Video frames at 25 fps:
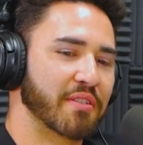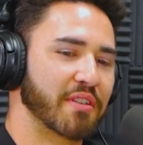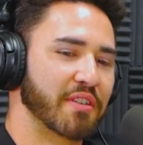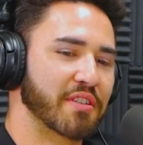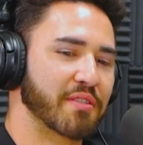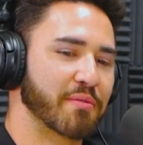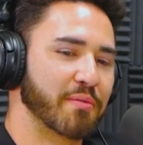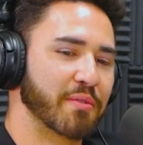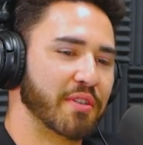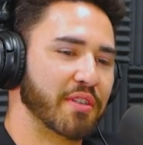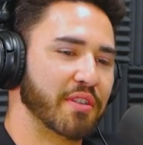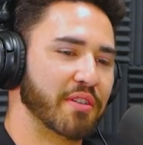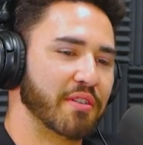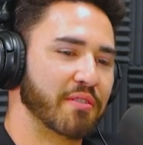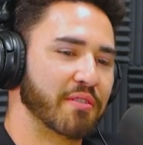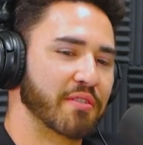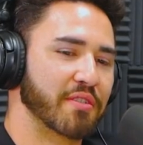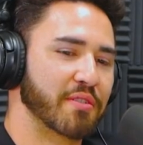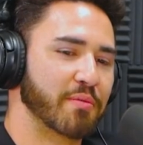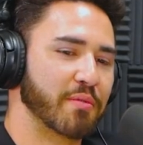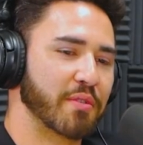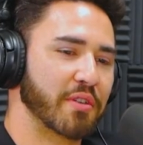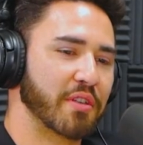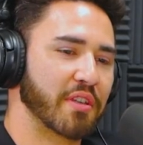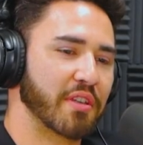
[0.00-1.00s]
What else did we do
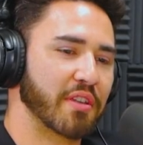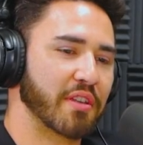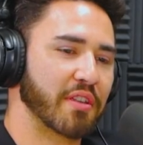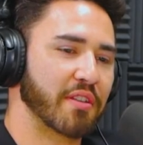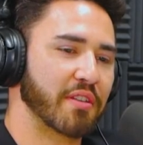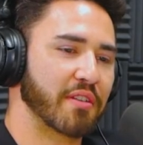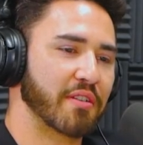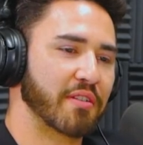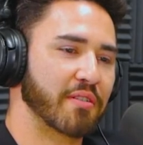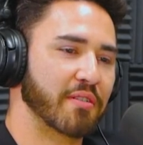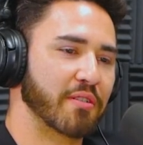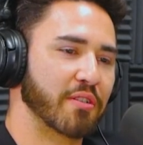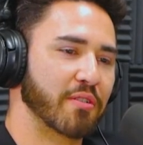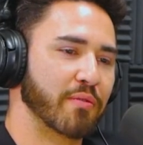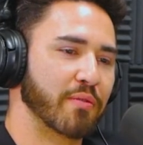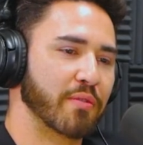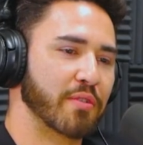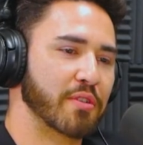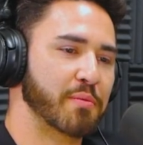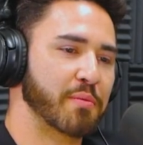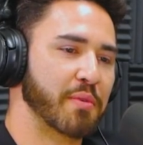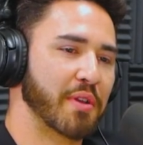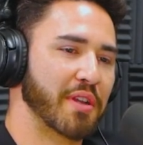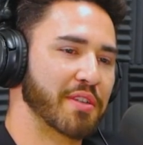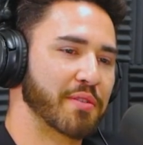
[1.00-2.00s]
this weekend or
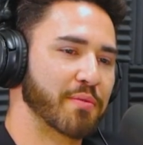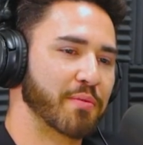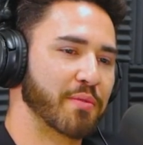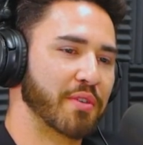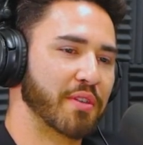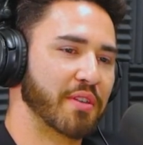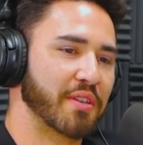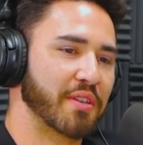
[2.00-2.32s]
this past